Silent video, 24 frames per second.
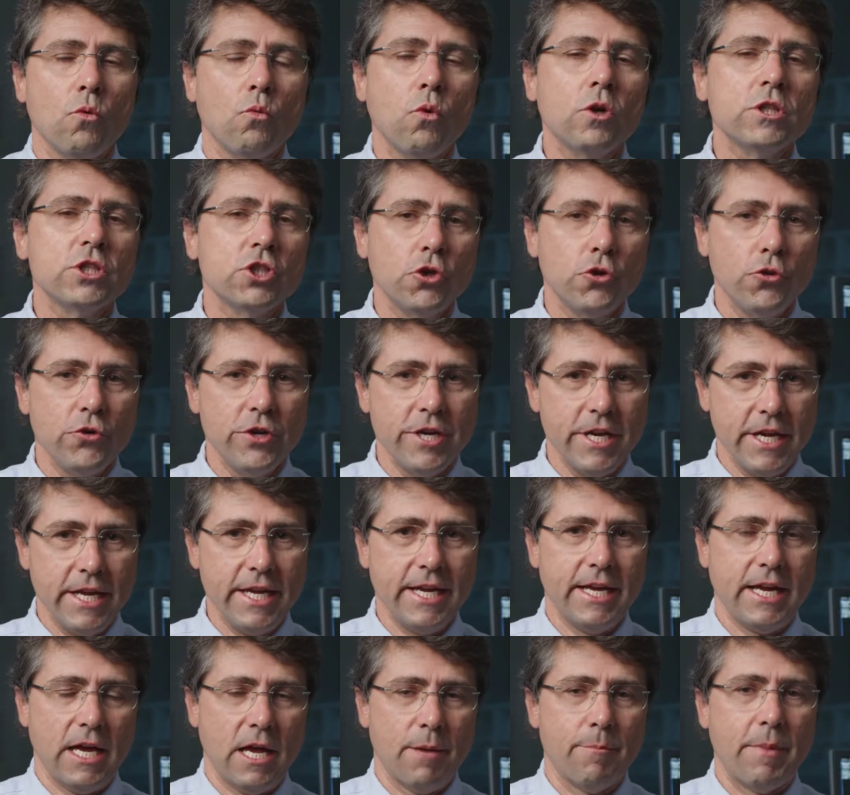What's
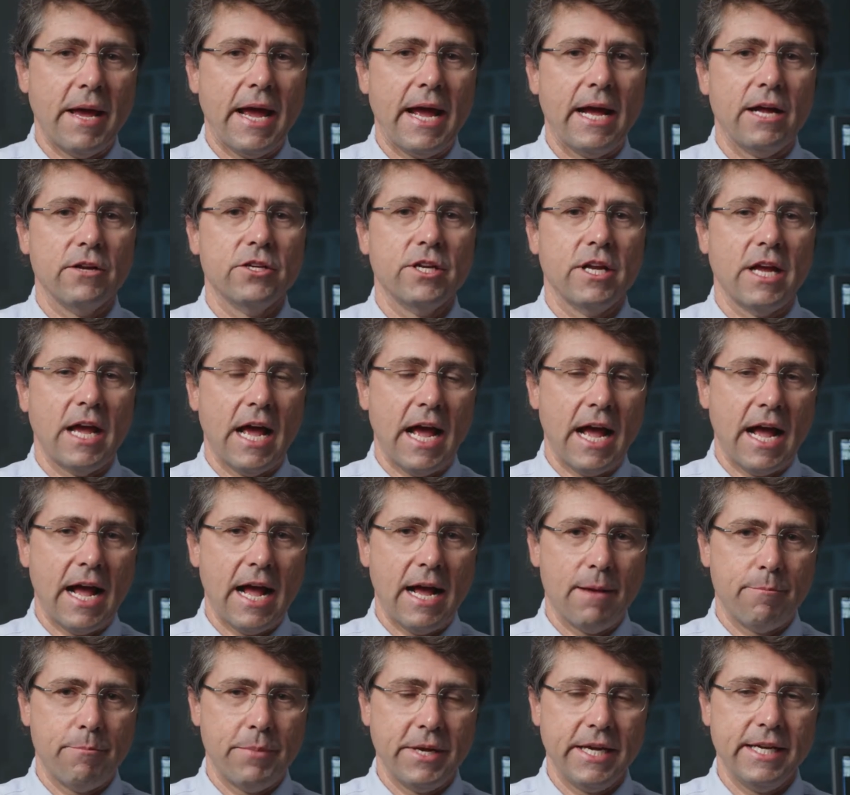unique about
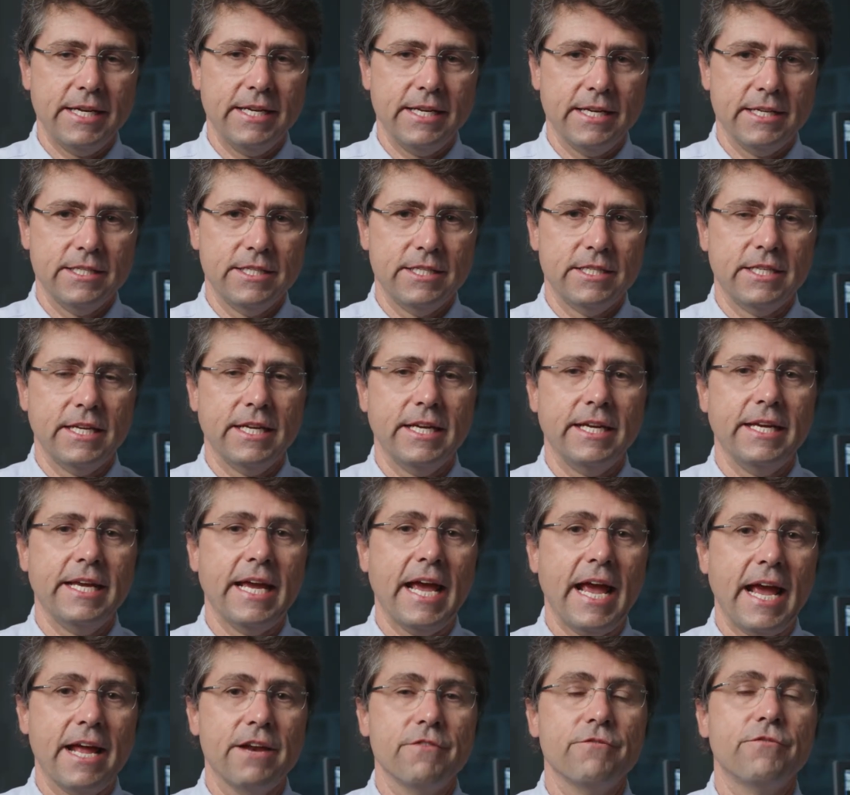PTSD
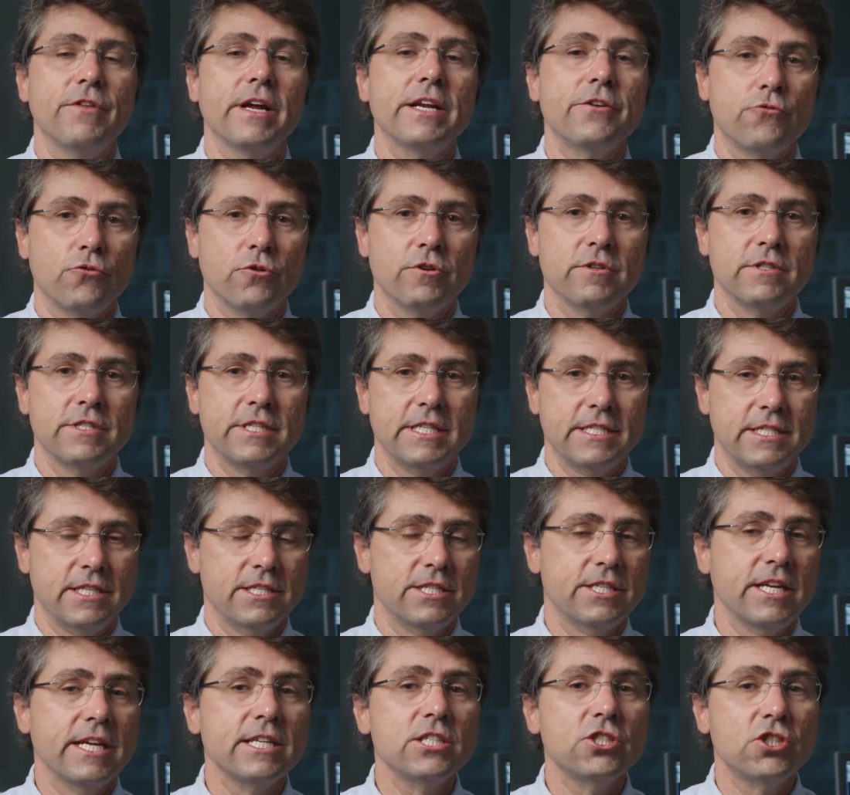and veterans is
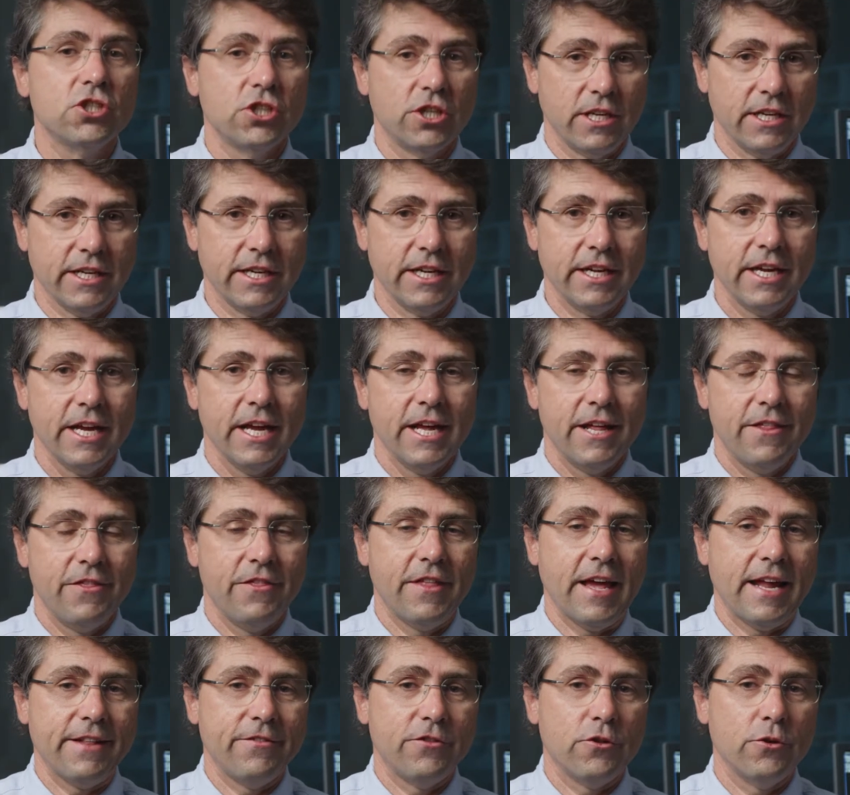essentially
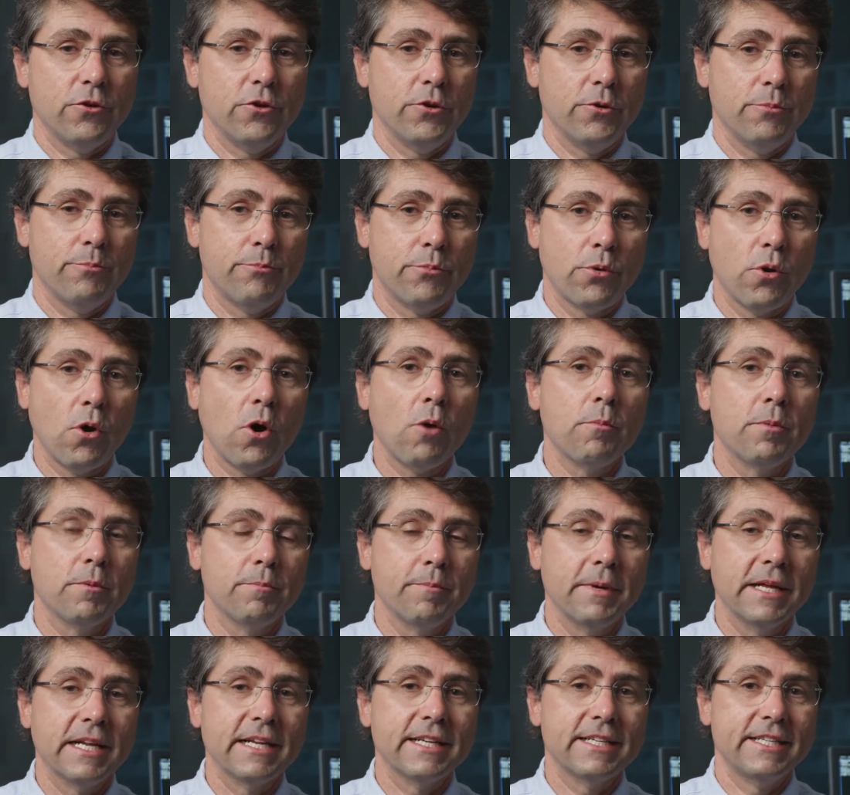that the
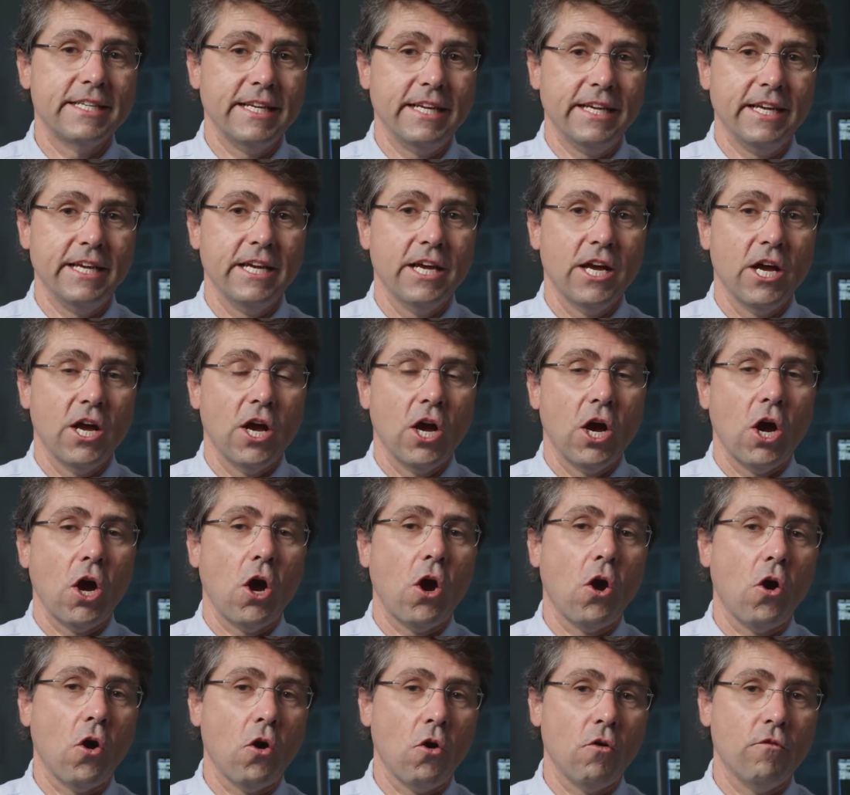probability
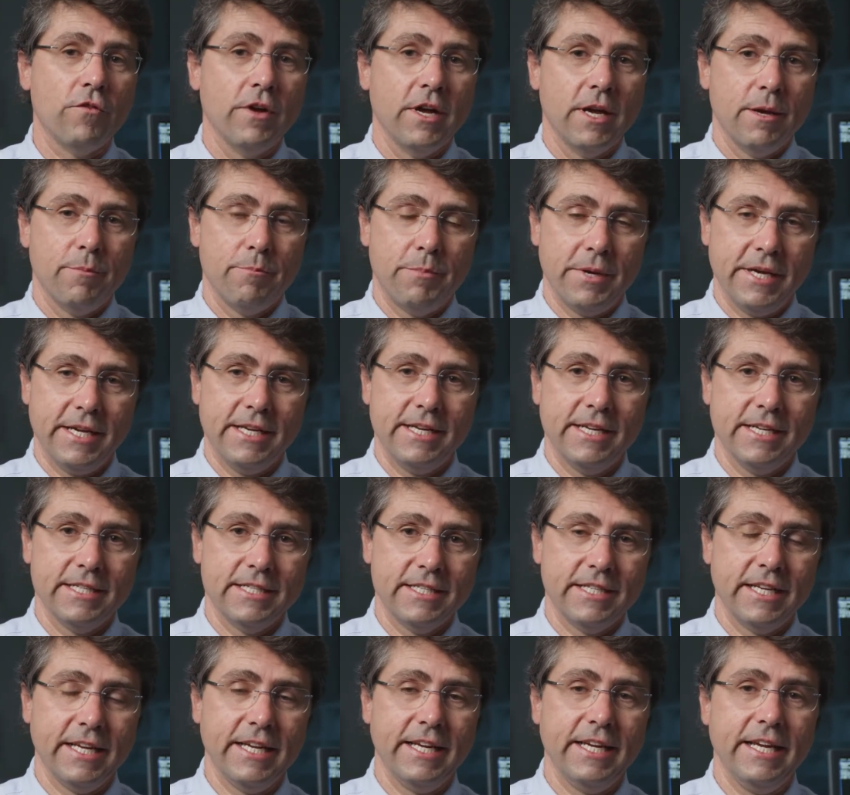of
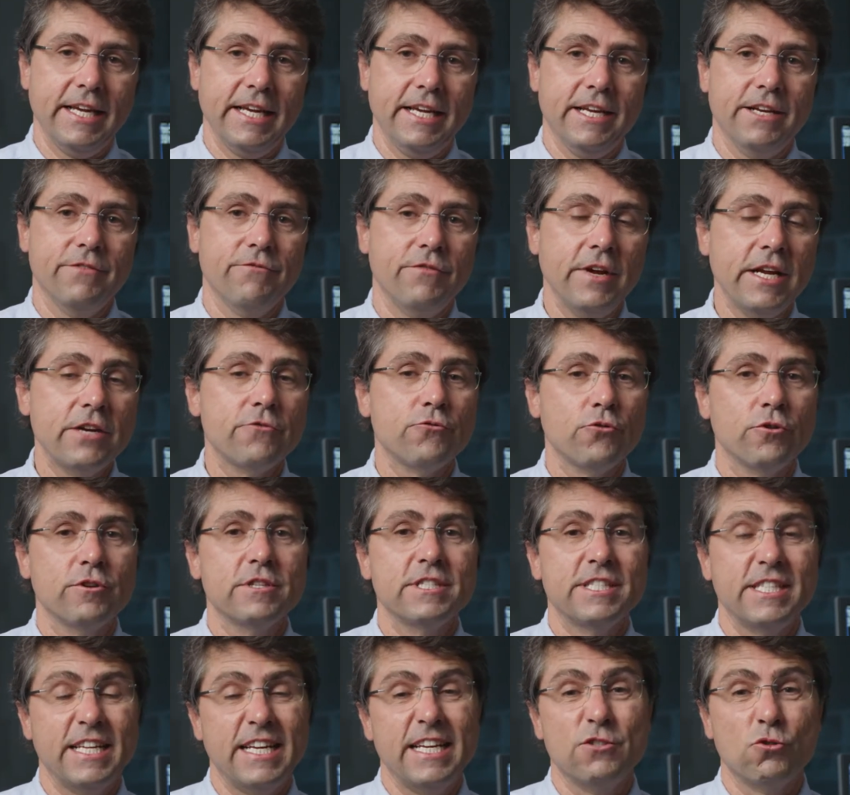PTSD in
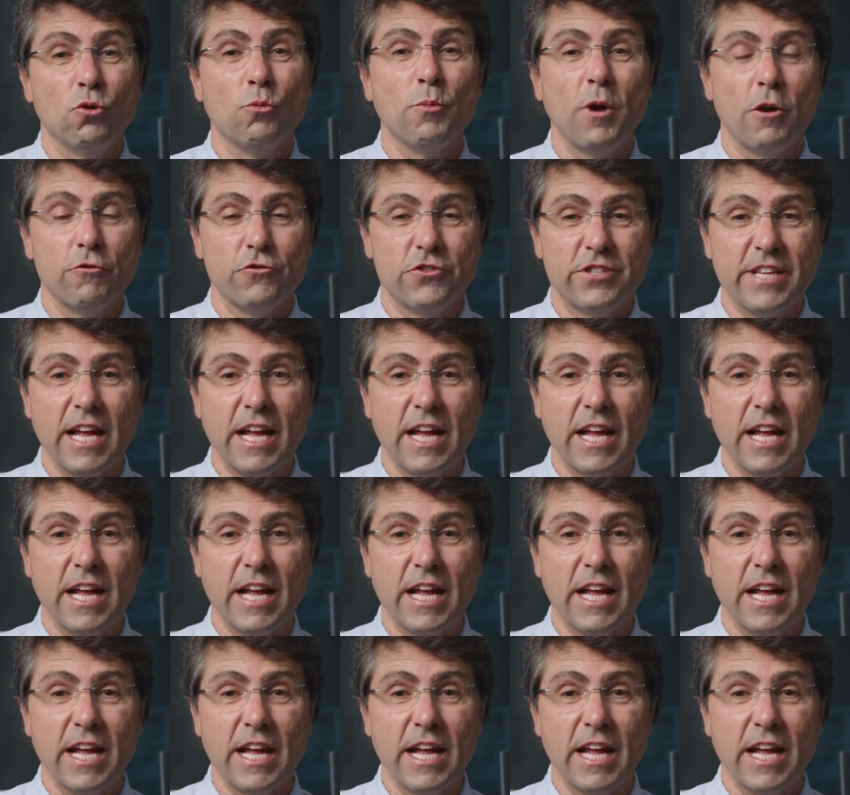veterans is almost